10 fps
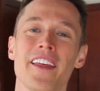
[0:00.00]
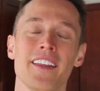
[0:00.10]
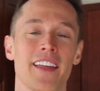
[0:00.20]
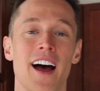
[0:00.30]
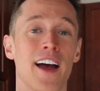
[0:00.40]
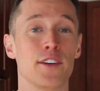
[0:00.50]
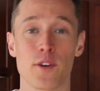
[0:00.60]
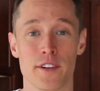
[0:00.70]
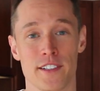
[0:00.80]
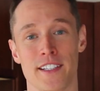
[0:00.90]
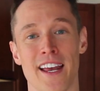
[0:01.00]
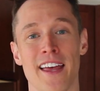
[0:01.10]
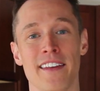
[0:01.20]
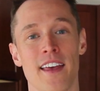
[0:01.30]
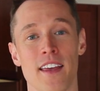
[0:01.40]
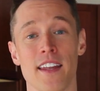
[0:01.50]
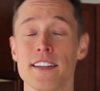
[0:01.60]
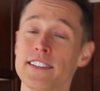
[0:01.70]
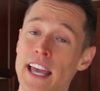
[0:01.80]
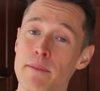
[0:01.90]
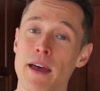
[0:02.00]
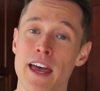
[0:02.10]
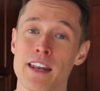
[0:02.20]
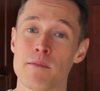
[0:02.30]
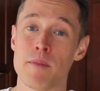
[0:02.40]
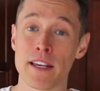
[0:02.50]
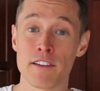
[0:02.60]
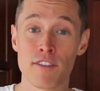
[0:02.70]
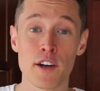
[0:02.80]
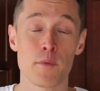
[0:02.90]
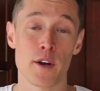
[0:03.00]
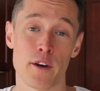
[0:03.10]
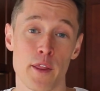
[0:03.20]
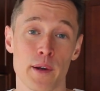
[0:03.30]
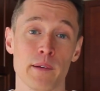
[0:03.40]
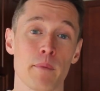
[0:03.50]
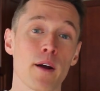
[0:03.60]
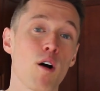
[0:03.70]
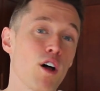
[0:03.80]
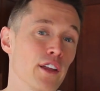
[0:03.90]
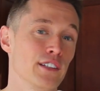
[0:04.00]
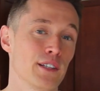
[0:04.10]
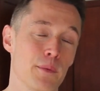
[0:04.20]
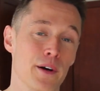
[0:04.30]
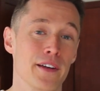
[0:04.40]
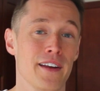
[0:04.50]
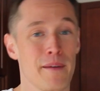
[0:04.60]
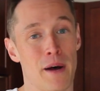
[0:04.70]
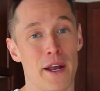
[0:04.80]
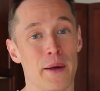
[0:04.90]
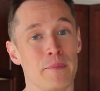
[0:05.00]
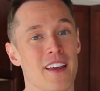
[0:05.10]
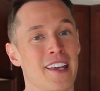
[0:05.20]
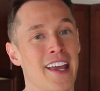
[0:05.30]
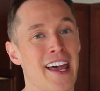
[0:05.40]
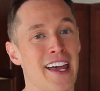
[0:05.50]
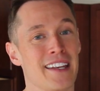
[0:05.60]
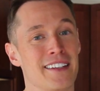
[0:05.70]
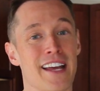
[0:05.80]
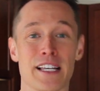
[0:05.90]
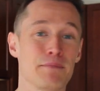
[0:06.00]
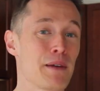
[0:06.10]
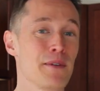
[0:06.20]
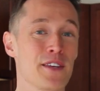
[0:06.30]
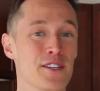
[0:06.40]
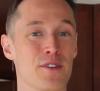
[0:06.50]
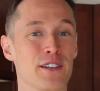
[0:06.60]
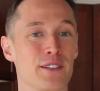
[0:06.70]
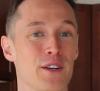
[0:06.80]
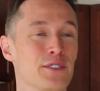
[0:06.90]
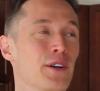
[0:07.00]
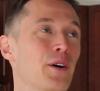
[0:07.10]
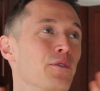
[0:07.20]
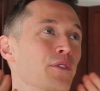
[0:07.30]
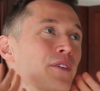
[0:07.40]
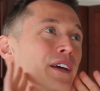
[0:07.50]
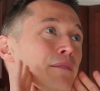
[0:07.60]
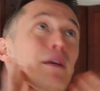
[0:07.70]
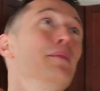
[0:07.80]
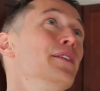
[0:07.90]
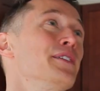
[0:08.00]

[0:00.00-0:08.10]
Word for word: thing that I don't understand, it is gay men making fun of one another by calling someone a bottom. And yes, maybe this strikes close to home for me, maybe this